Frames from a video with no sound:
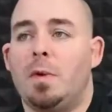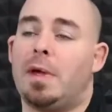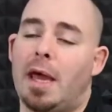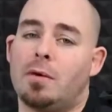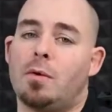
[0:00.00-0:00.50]
You
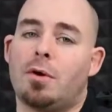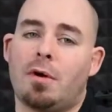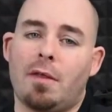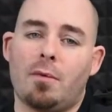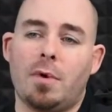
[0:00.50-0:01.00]
can order
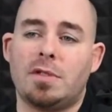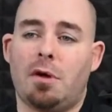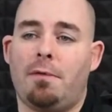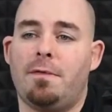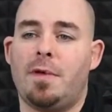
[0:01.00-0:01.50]
other ones
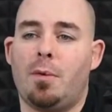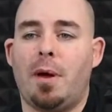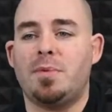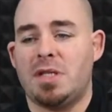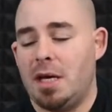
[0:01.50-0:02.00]
off of their
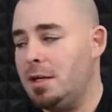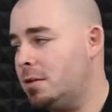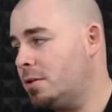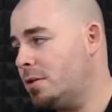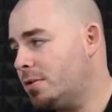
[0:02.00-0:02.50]
website,
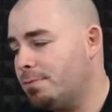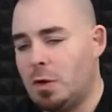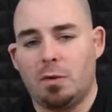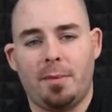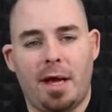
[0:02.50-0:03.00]

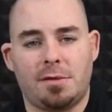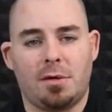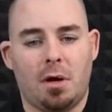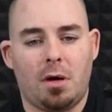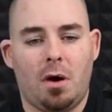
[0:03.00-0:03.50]

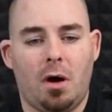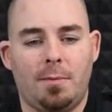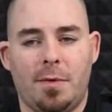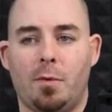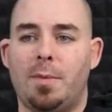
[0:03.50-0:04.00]

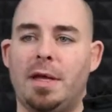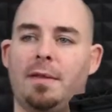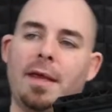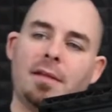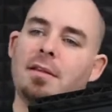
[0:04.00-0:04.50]
coolermaster.com. There will be a
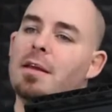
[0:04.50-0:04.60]
link to